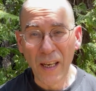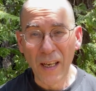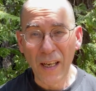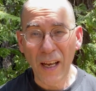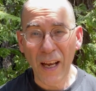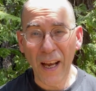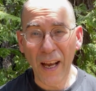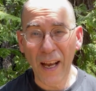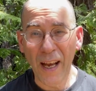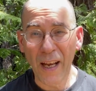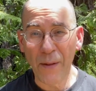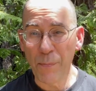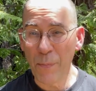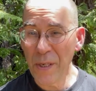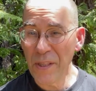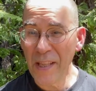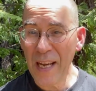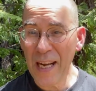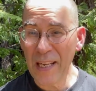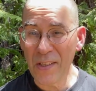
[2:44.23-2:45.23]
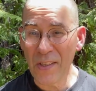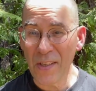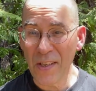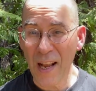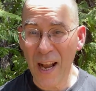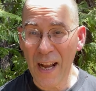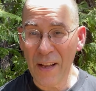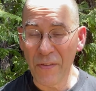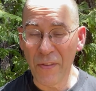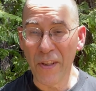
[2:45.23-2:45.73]
But that's
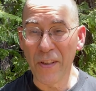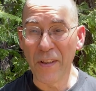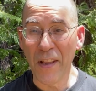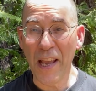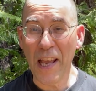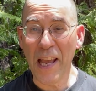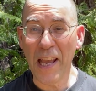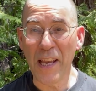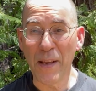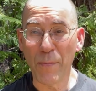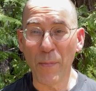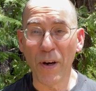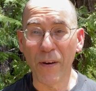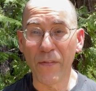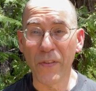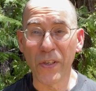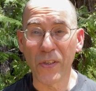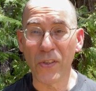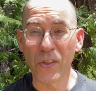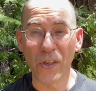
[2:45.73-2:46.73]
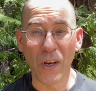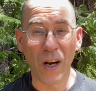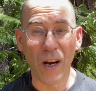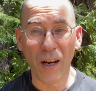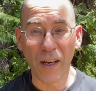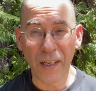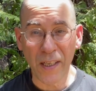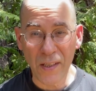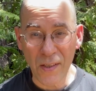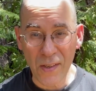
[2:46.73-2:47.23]
not the name of the
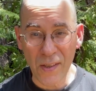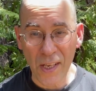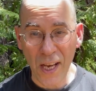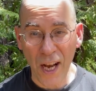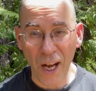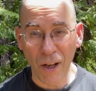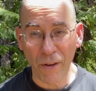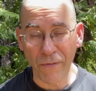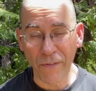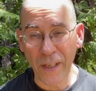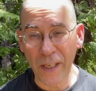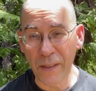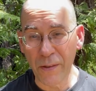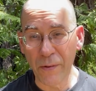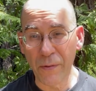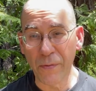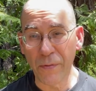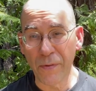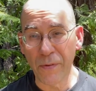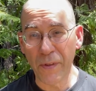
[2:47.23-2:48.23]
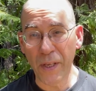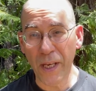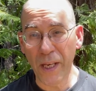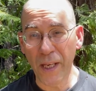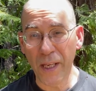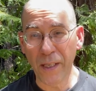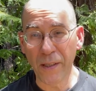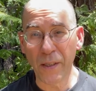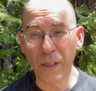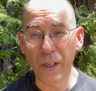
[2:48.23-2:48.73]
song itself, and
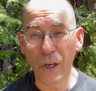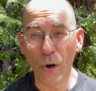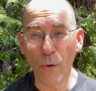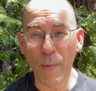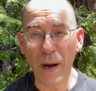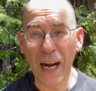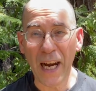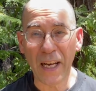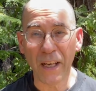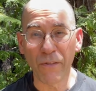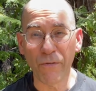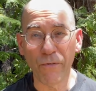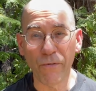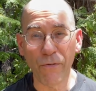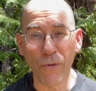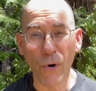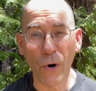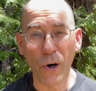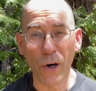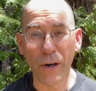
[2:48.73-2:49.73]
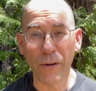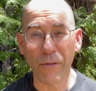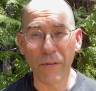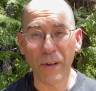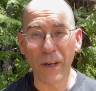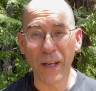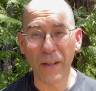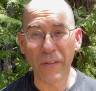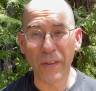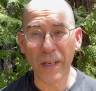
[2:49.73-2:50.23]
they go back and forth
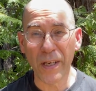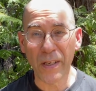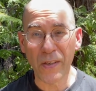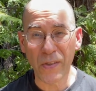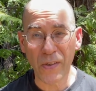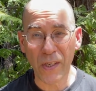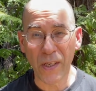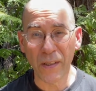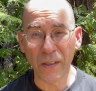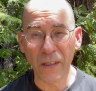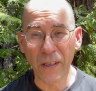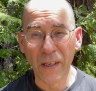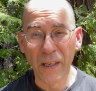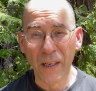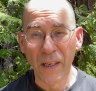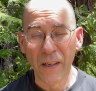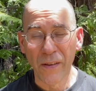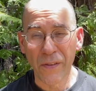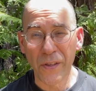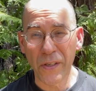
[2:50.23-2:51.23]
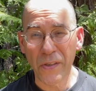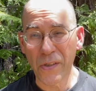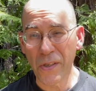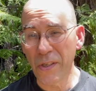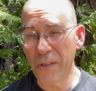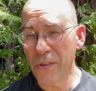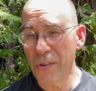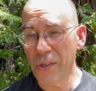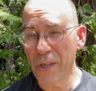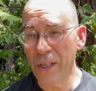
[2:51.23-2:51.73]
on this, and this
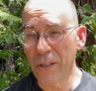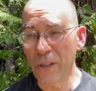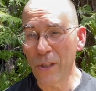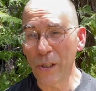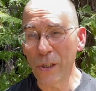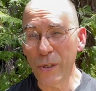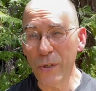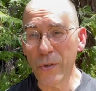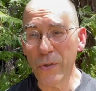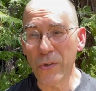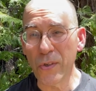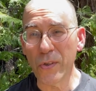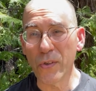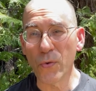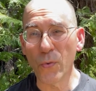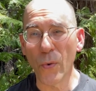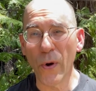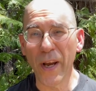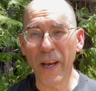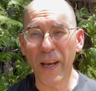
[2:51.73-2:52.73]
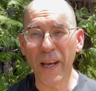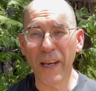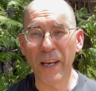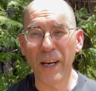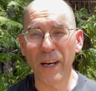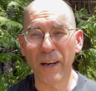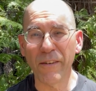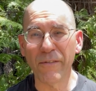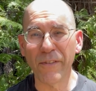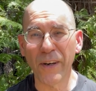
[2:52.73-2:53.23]
is Deleuze's way
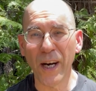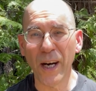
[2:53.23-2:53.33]
of